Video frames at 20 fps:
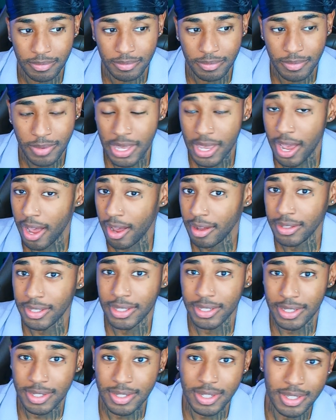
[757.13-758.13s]
we all in
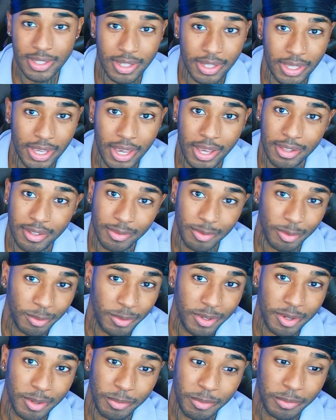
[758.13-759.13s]
this shit together for
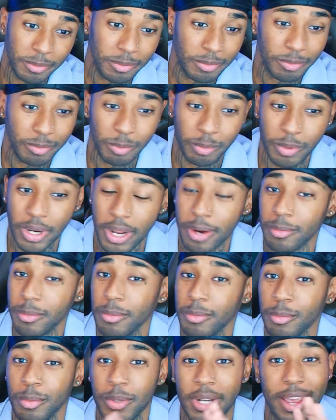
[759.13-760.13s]
real.
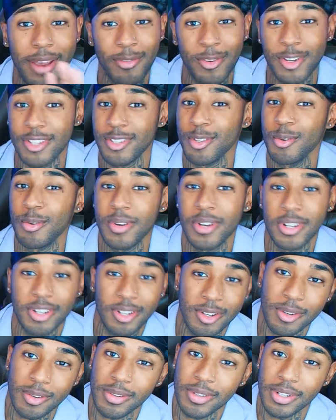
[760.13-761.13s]
Whatever's going
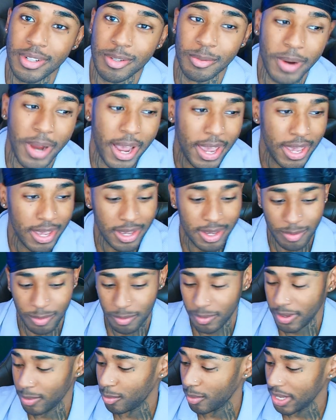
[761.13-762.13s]
on, a right
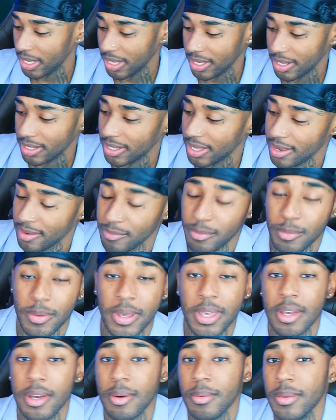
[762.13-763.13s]
wing, left
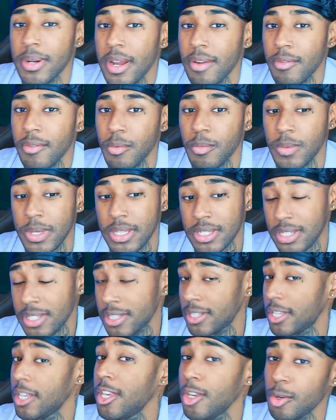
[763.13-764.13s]
wing, or whatever, we
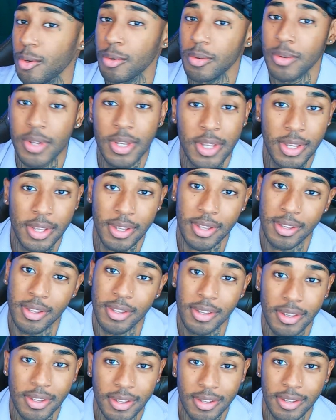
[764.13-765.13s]
still.
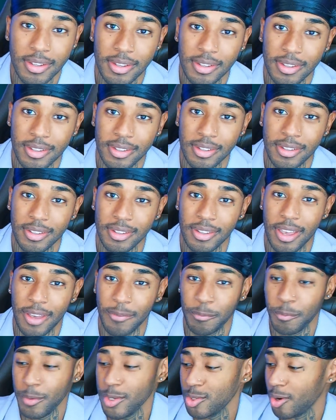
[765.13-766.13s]

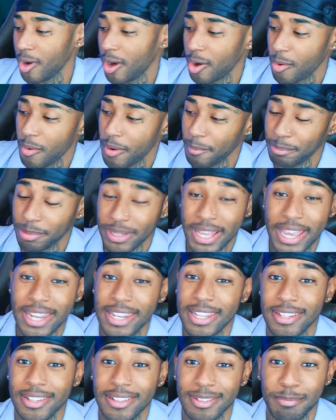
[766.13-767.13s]
If we start going
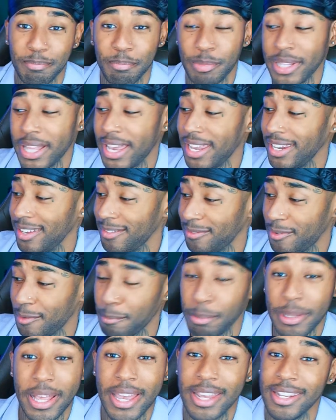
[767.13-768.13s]
planet, planet for
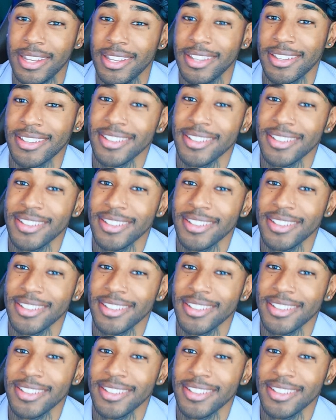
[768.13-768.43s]
planet,